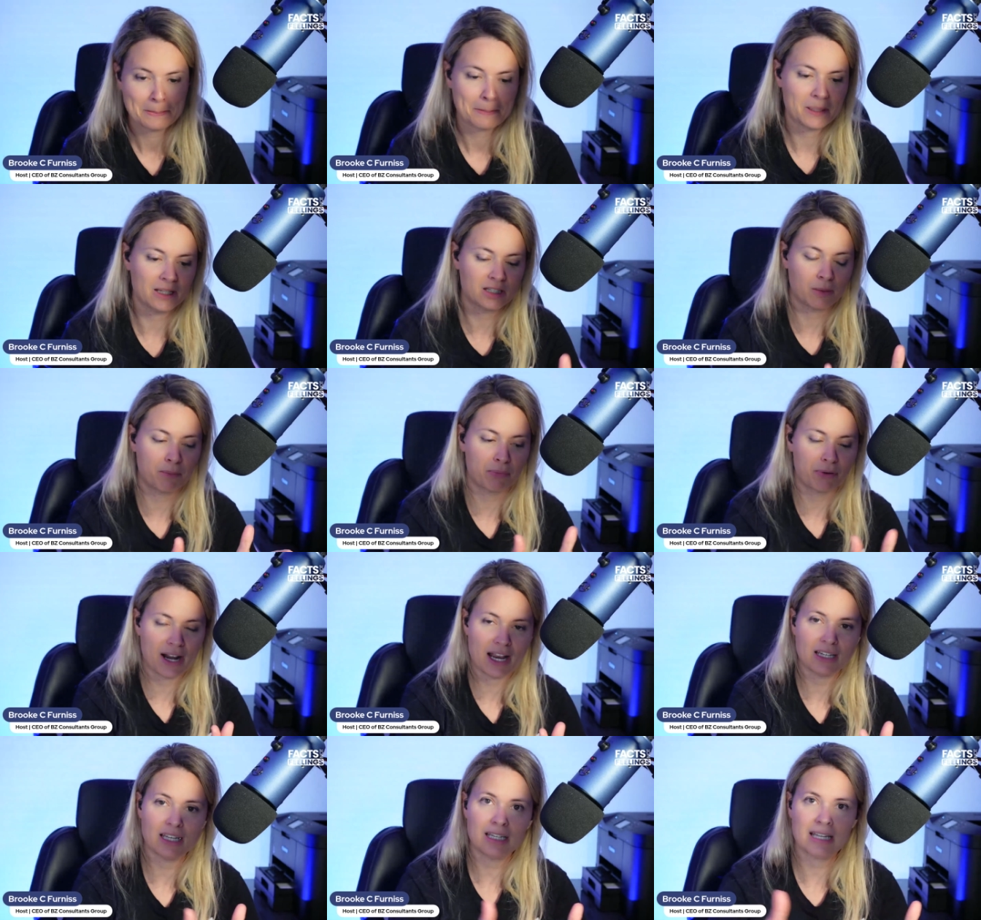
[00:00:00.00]
It's a
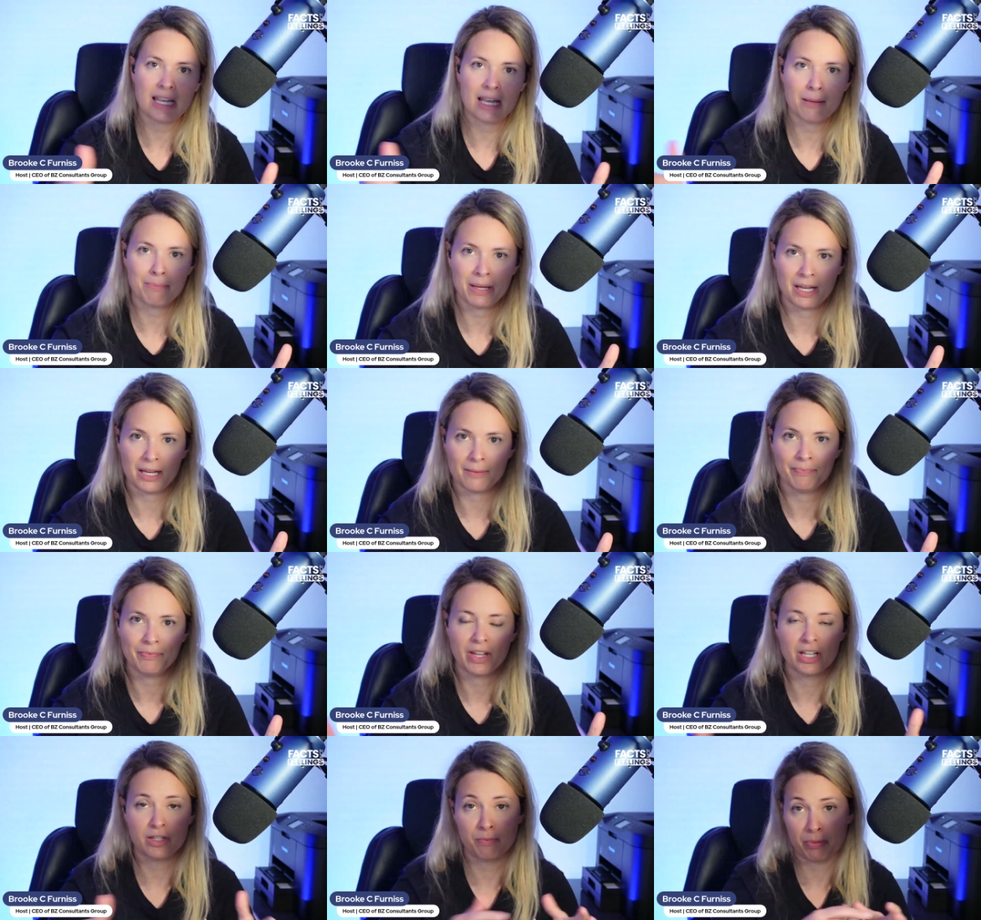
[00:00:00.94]
branding campaign.
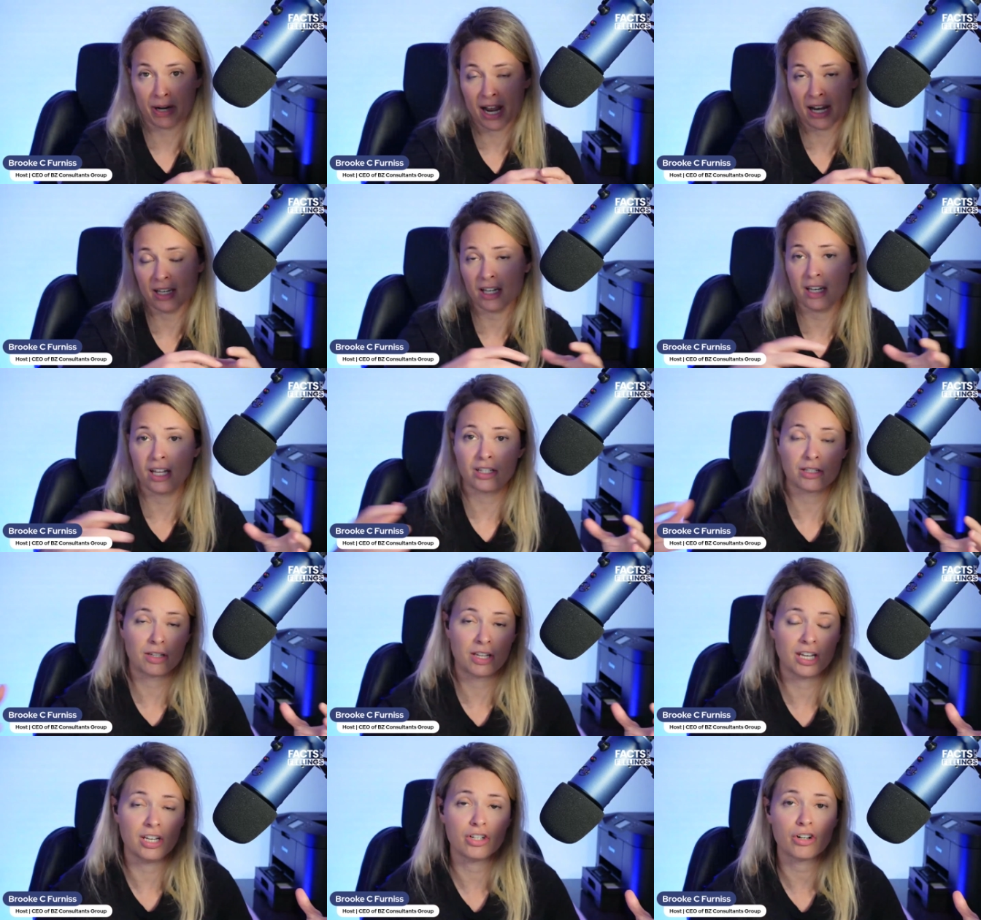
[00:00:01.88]
It's branding. It's
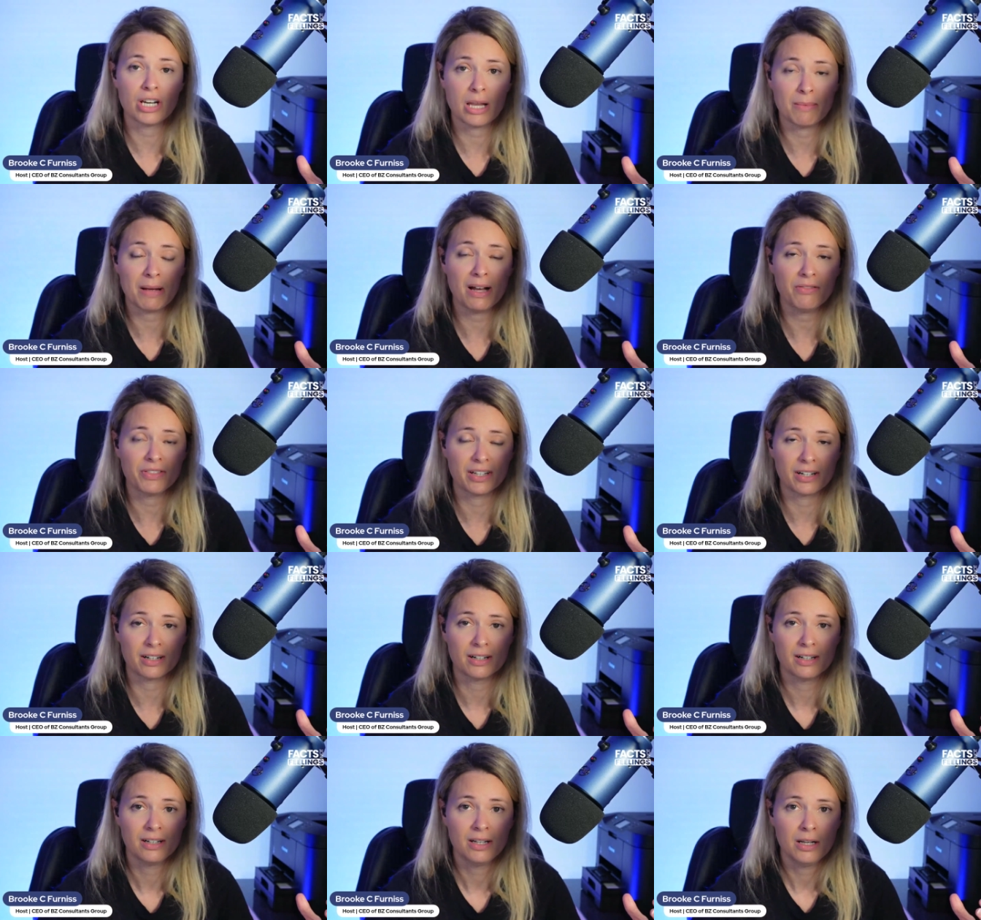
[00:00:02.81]
getting your name out there.